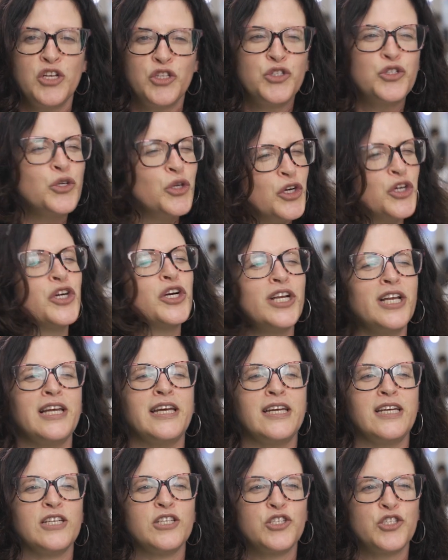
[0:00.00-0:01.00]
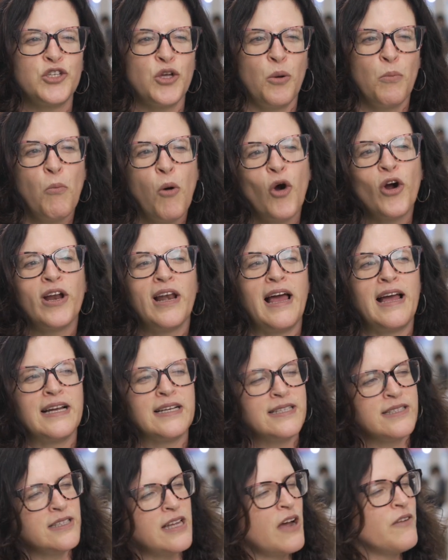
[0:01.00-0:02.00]
too early, so more like
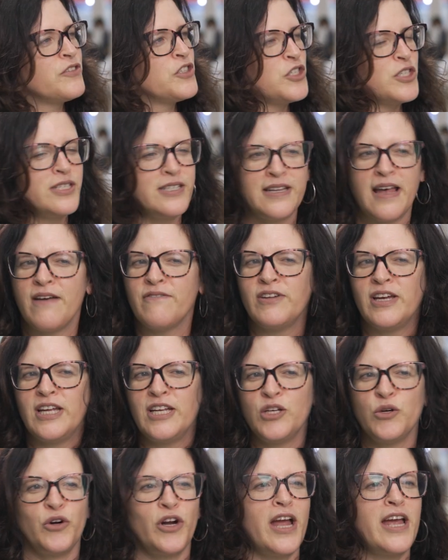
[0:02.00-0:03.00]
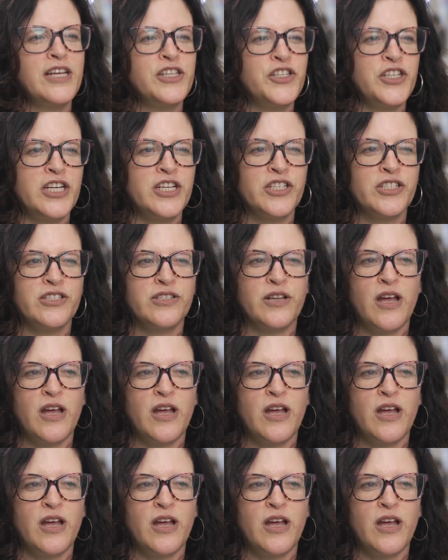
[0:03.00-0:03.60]
after 7 or 8 years